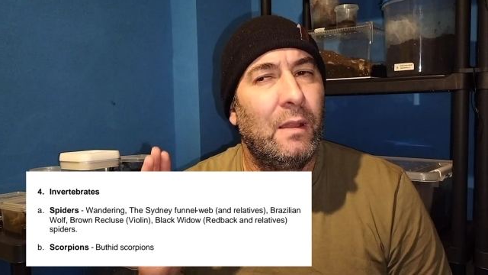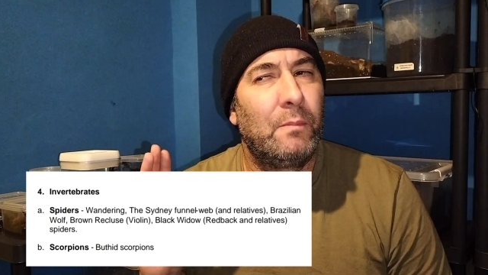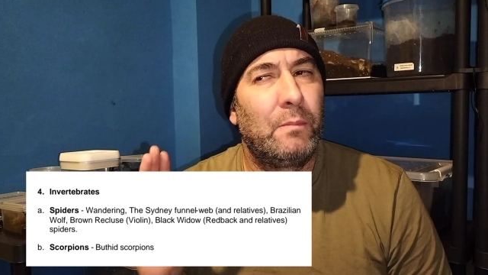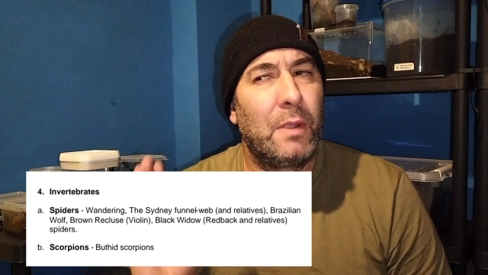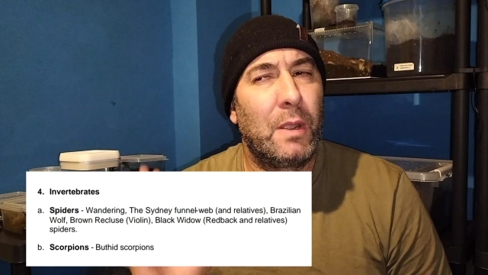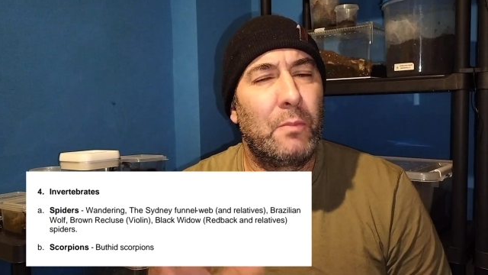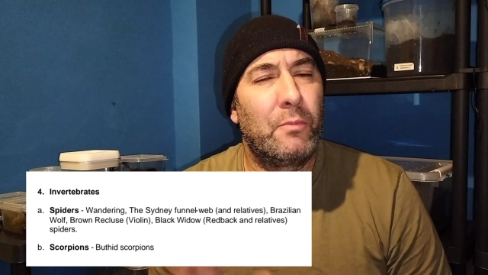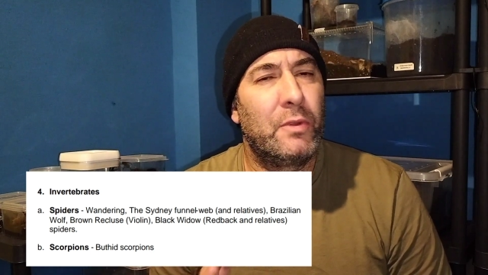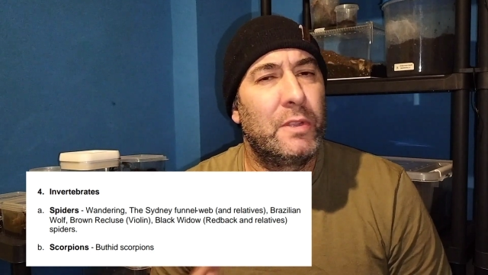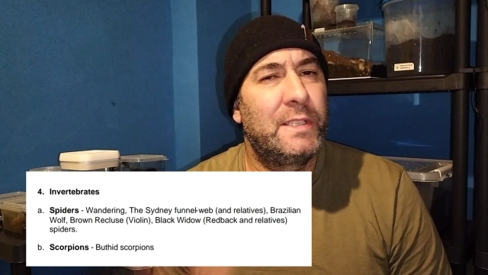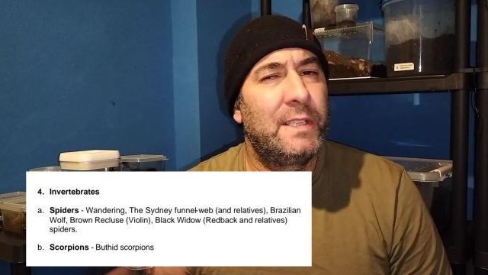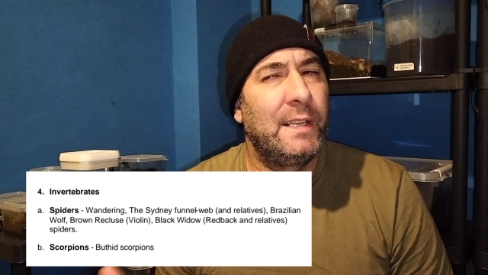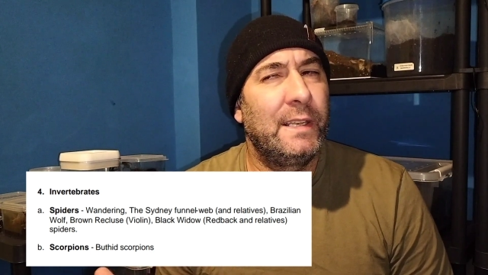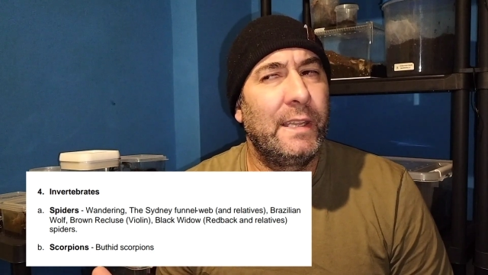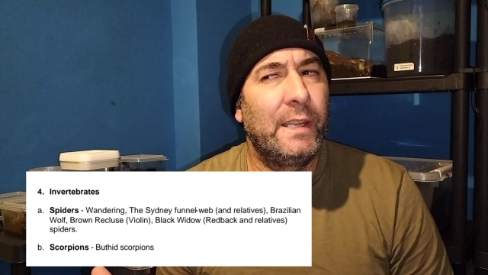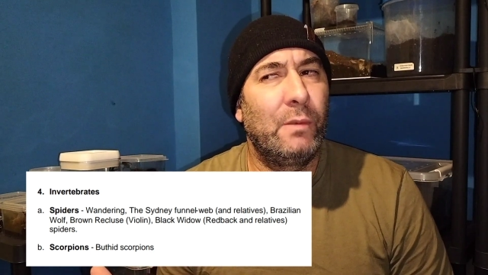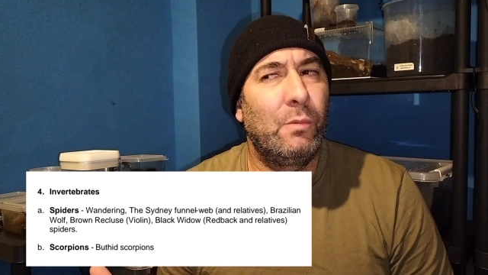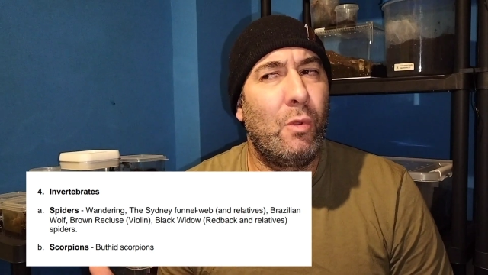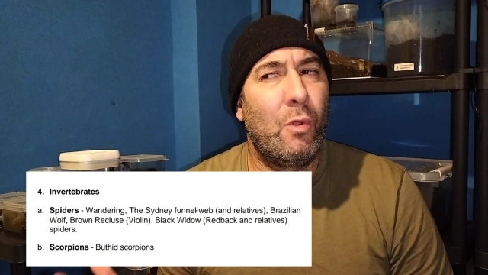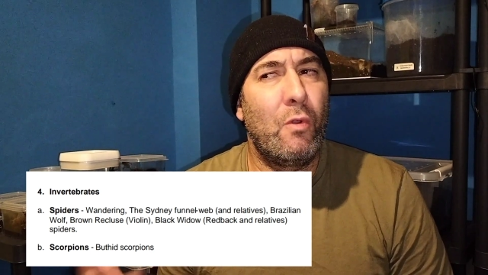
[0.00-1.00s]
but
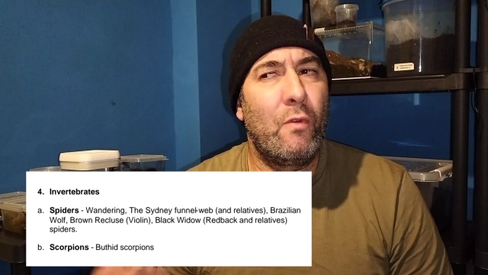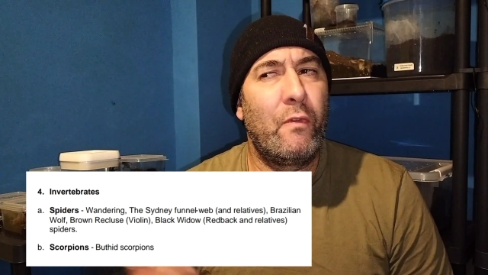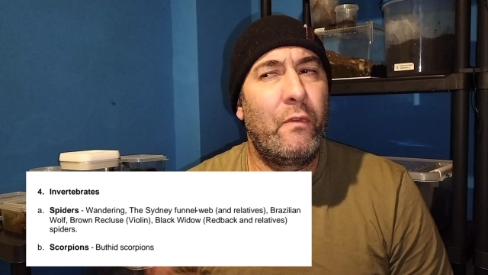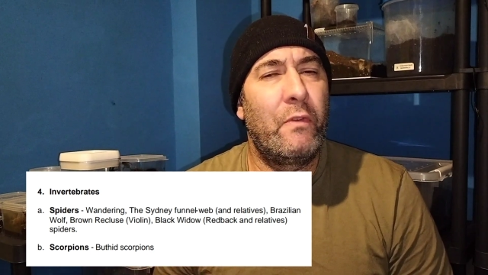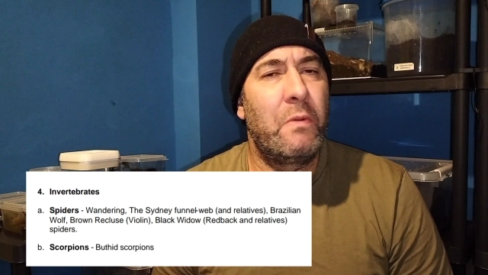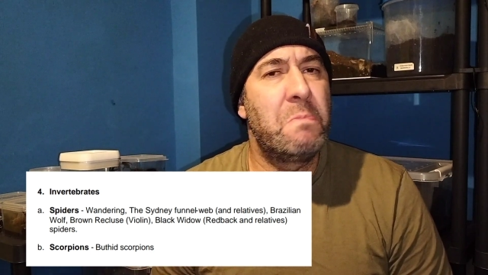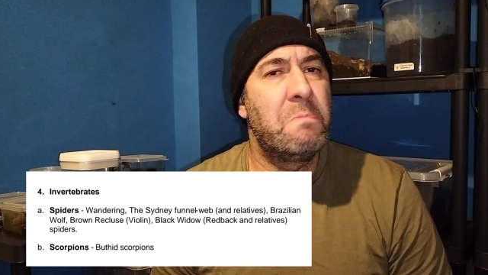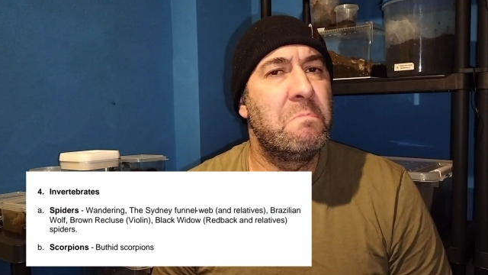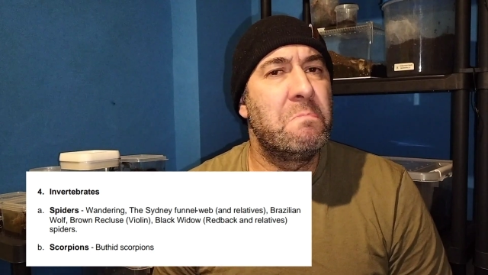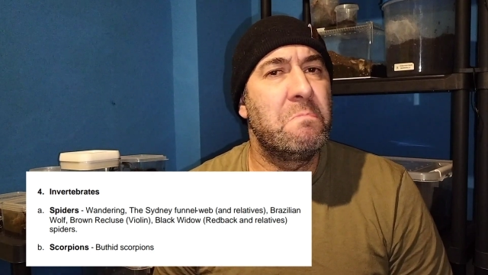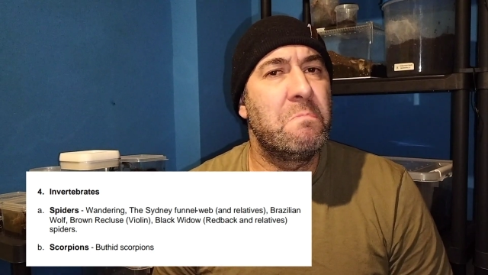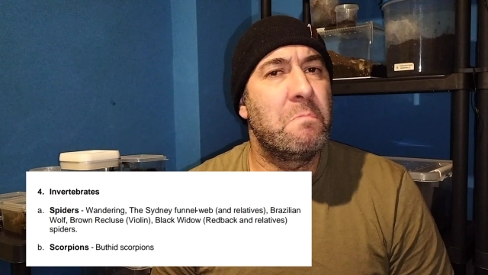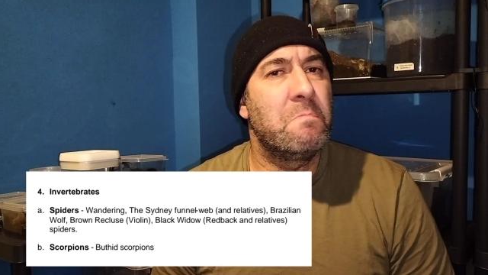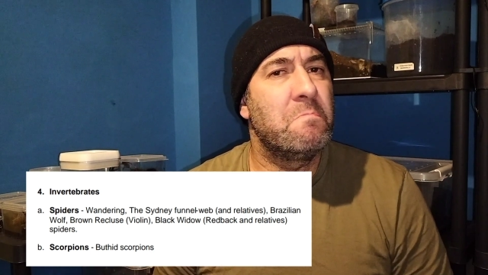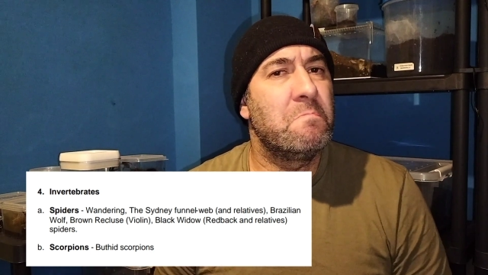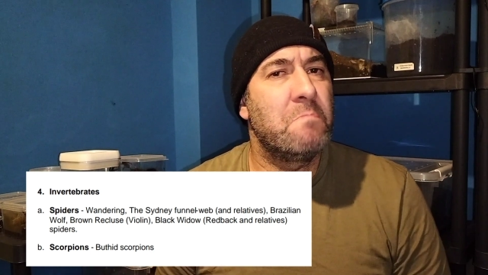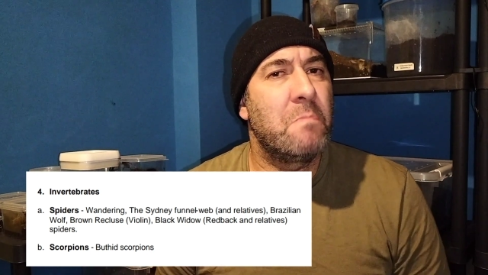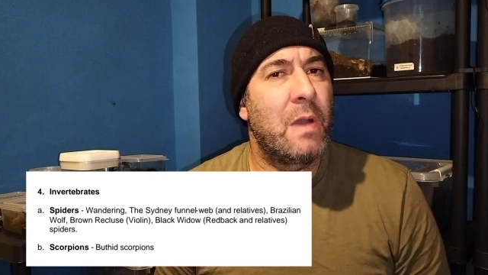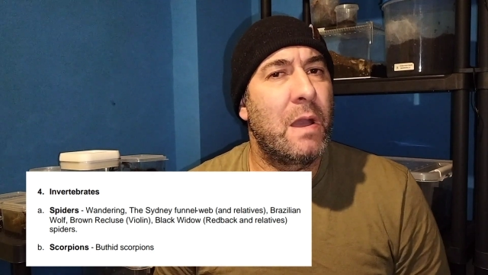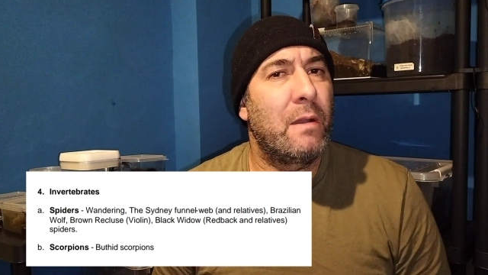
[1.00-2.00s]
Brazilian wolf,
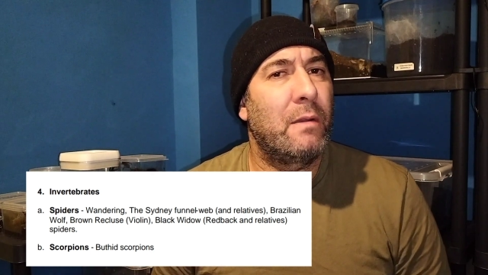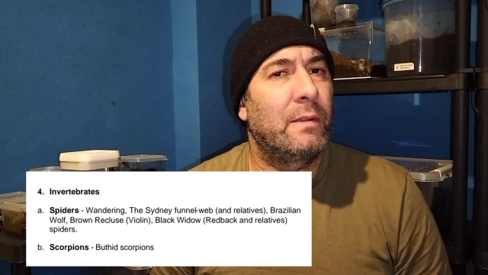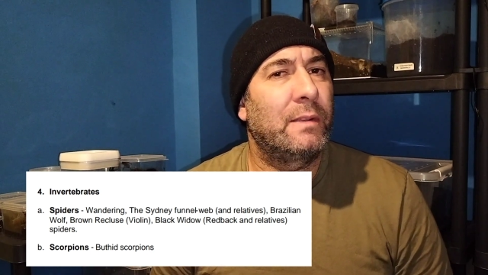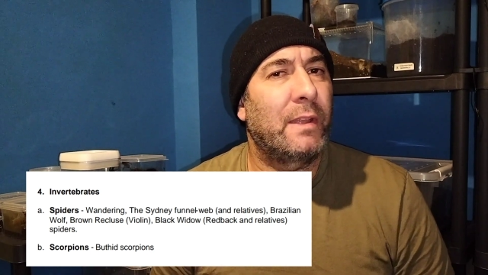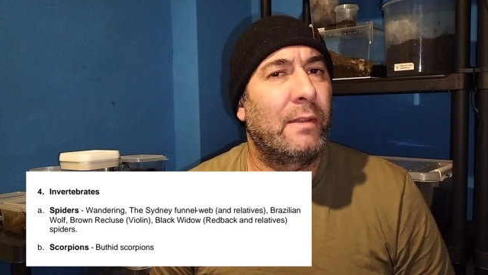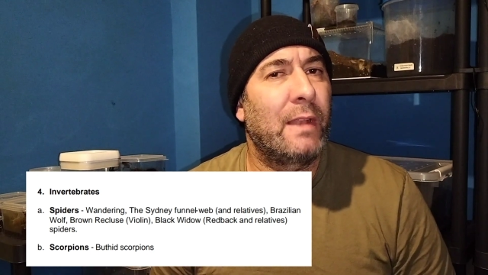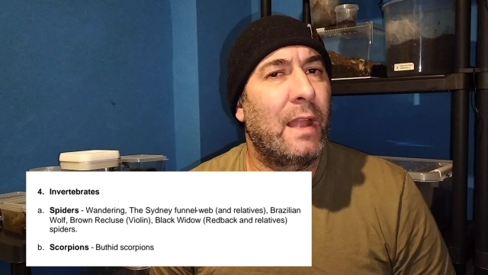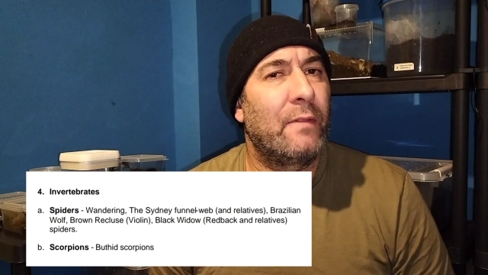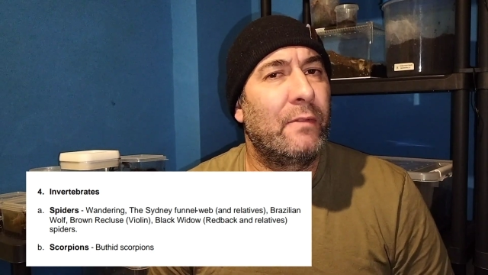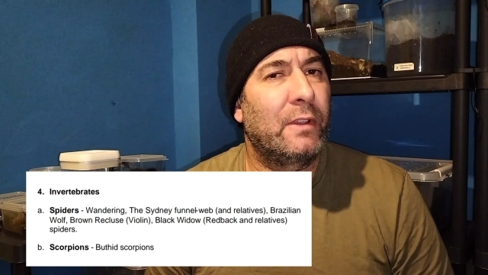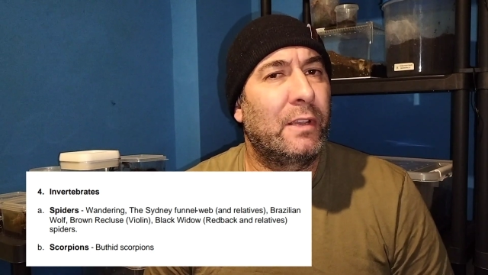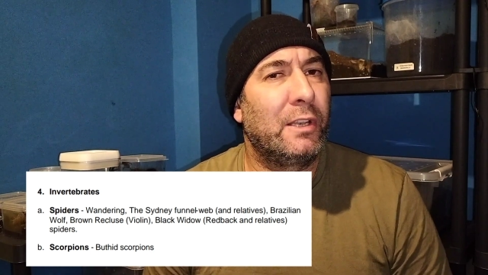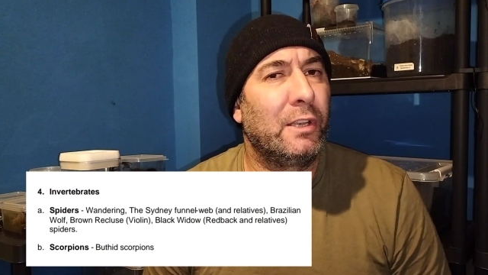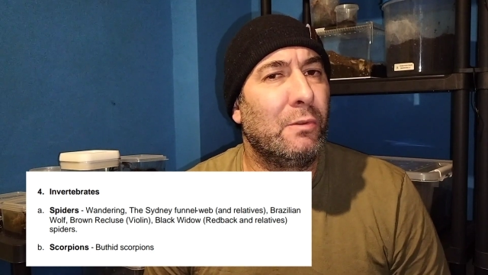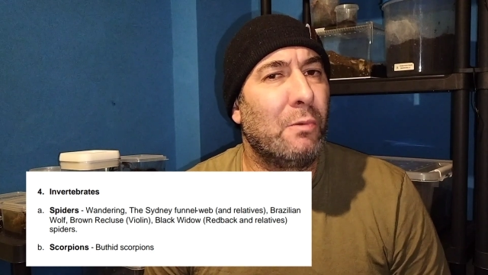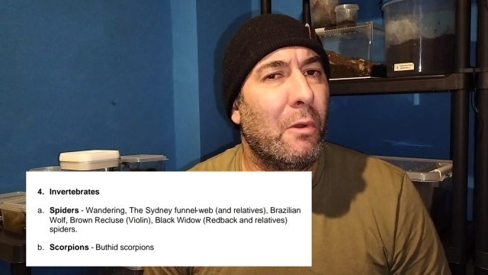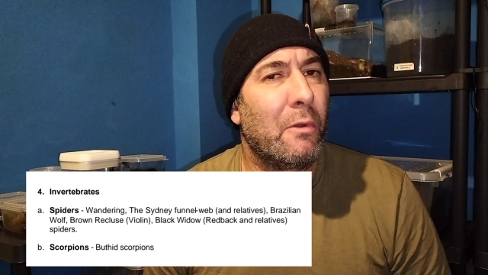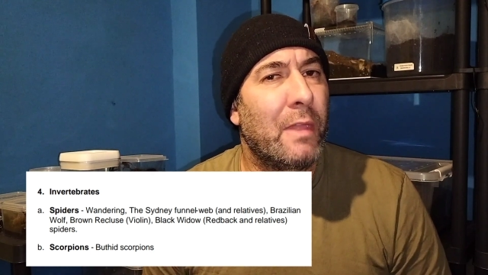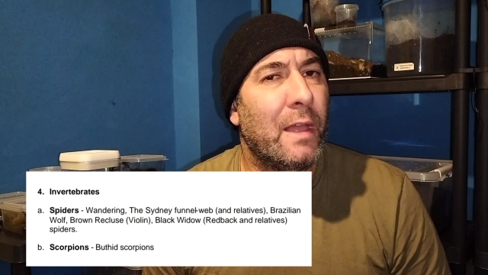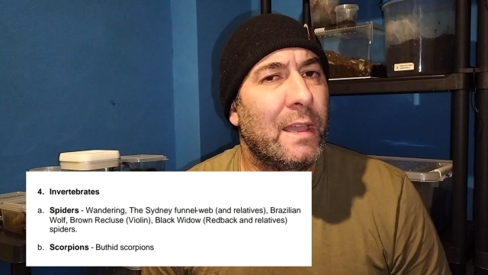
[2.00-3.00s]
I don't have a clue
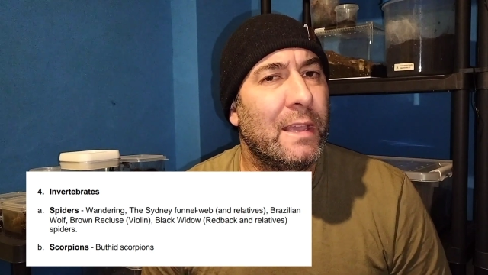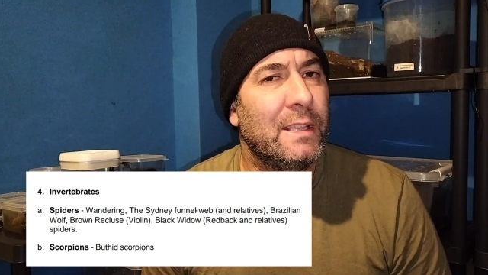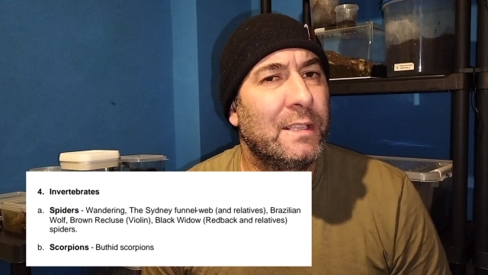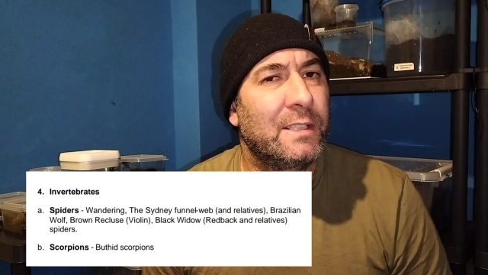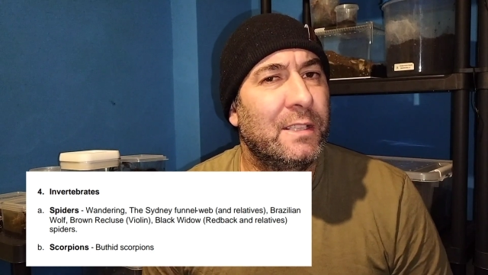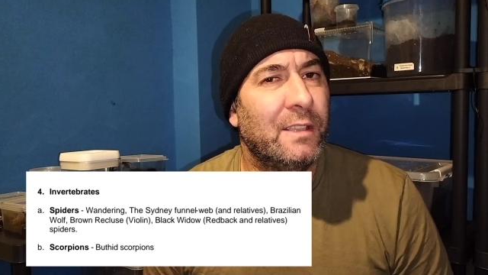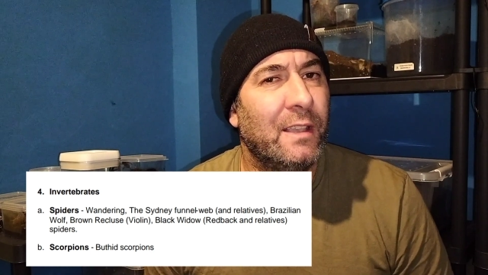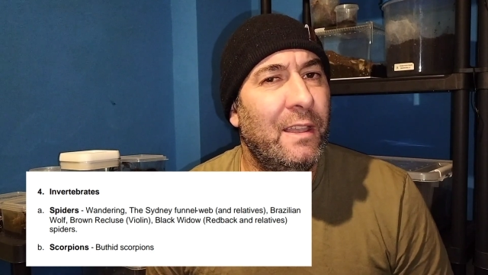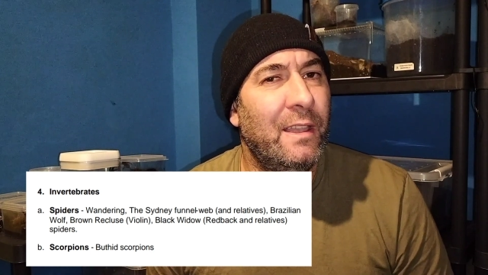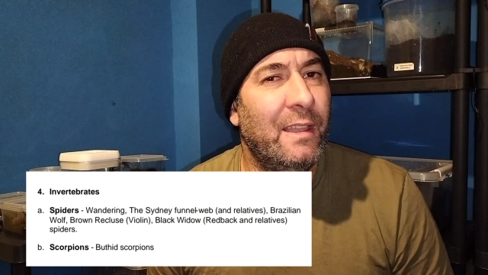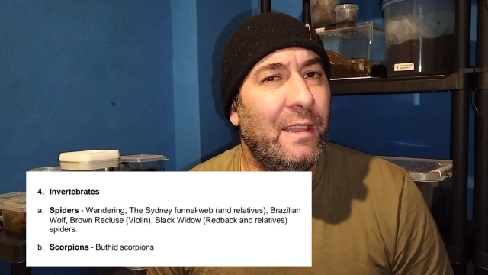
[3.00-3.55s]
what that is.